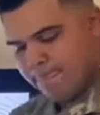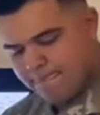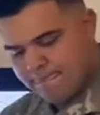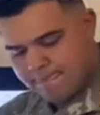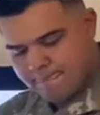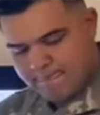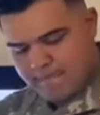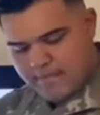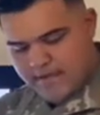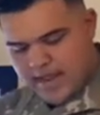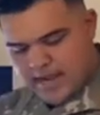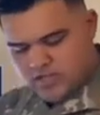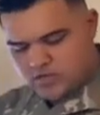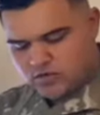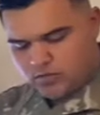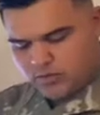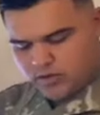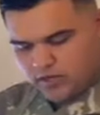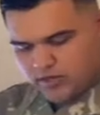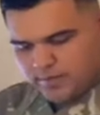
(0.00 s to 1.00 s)
The next
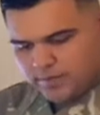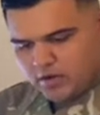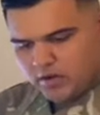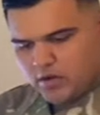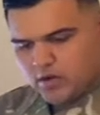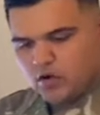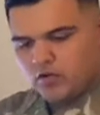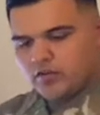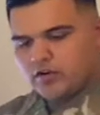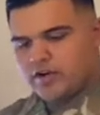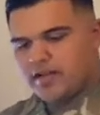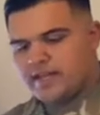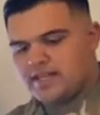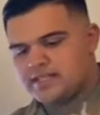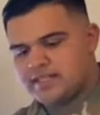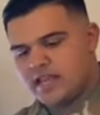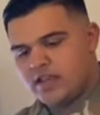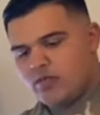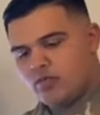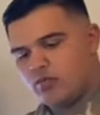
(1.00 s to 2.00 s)
one we're going to be going over
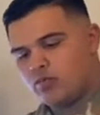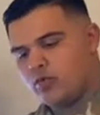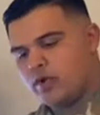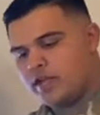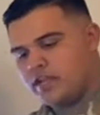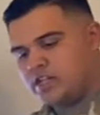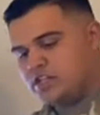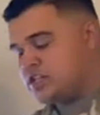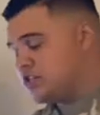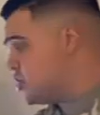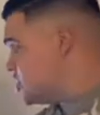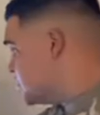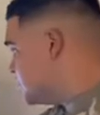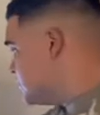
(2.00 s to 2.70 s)
is a ridge.